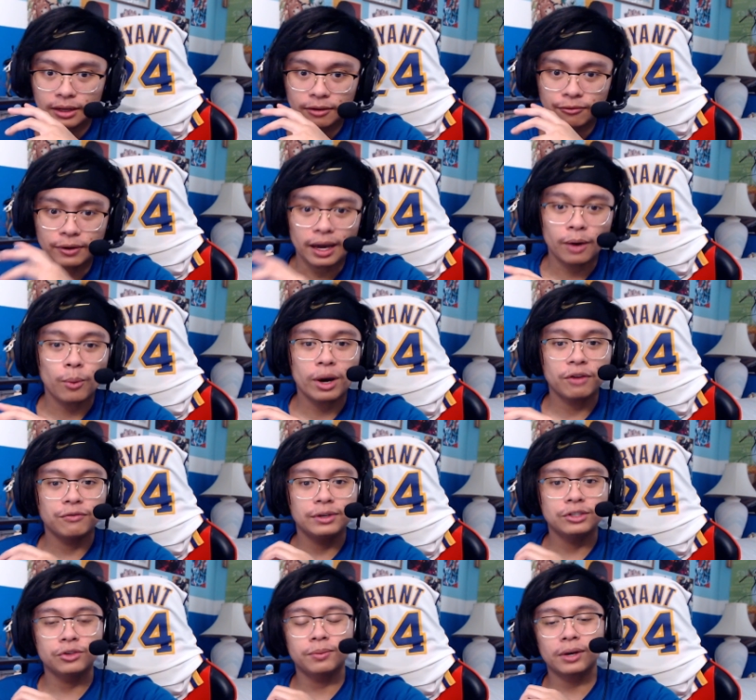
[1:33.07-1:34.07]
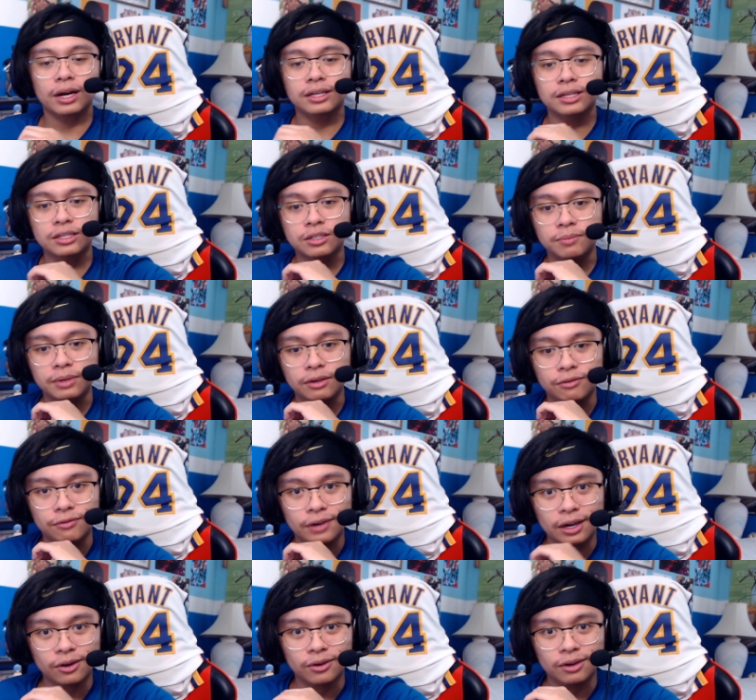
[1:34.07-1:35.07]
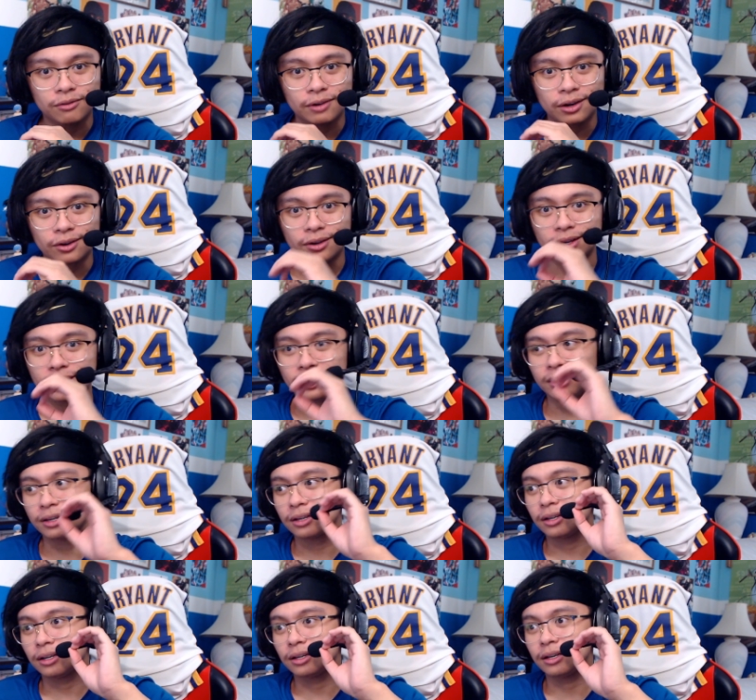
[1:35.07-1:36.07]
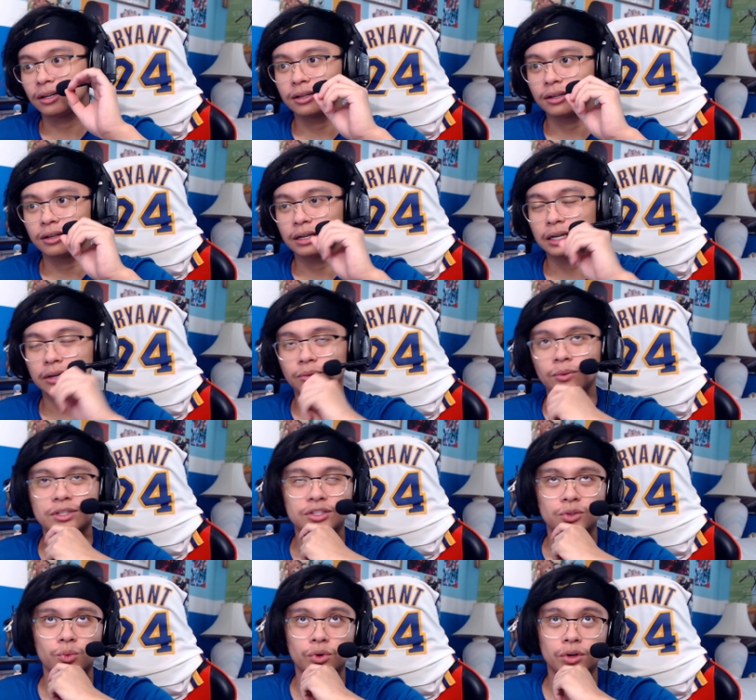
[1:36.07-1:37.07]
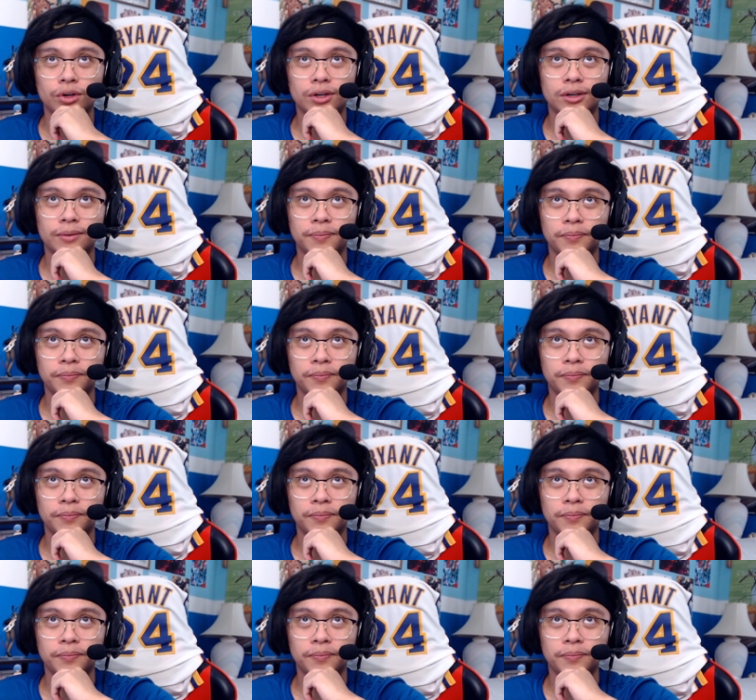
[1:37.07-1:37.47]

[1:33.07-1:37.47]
I want VTuber content to be very, very, what's the word?